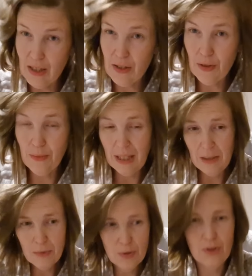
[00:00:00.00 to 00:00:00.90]
so
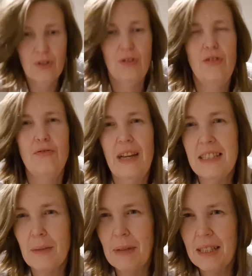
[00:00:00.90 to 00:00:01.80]
many more new
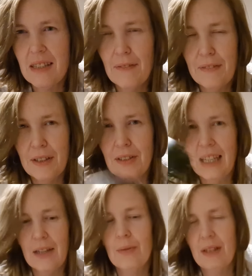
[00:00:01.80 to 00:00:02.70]
recipes, I feel
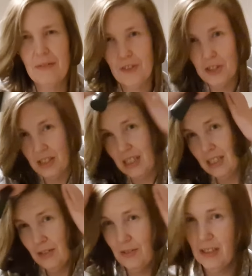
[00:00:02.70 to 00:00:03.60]
like, when I first
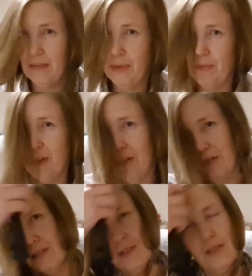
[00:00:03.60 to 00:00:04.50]
started on Summer
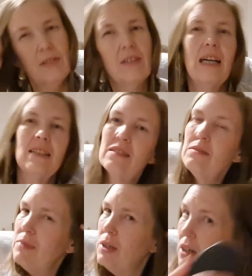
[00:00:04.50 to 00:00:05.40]
World, or the last,
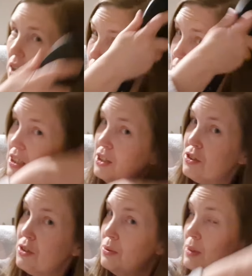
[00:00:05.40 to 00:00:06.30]
well, a couple of
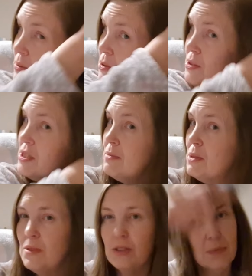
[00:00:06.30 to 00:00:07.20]
years ago when I was on Summer
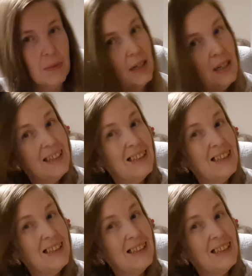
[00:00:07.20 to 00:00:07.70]
World, but